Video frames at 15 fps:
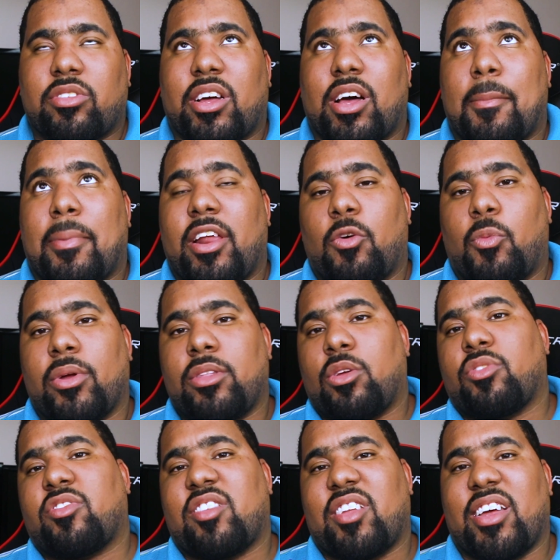I believe
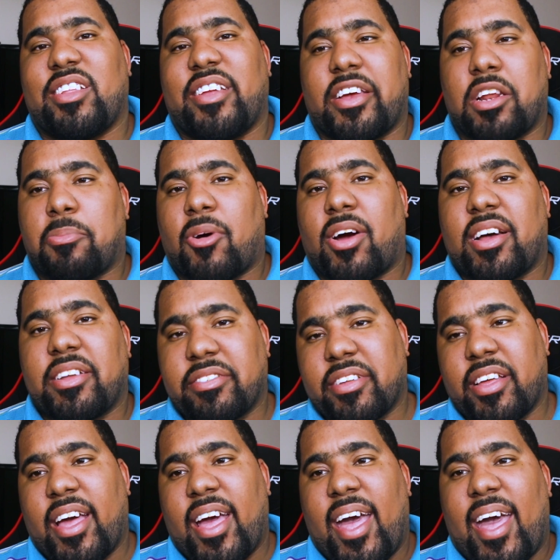Windows 10 Enterprise
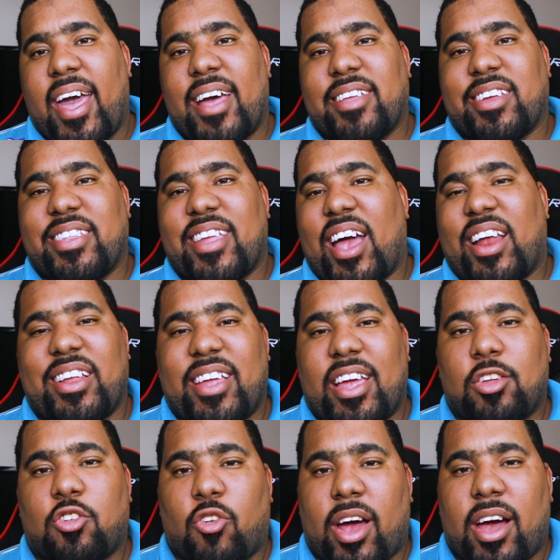has a 90-day
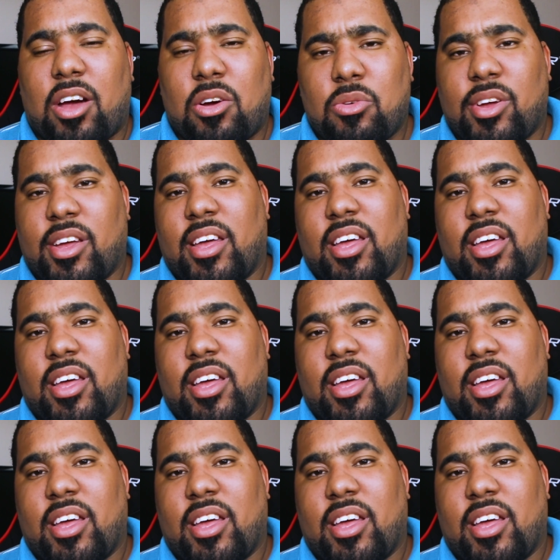trial.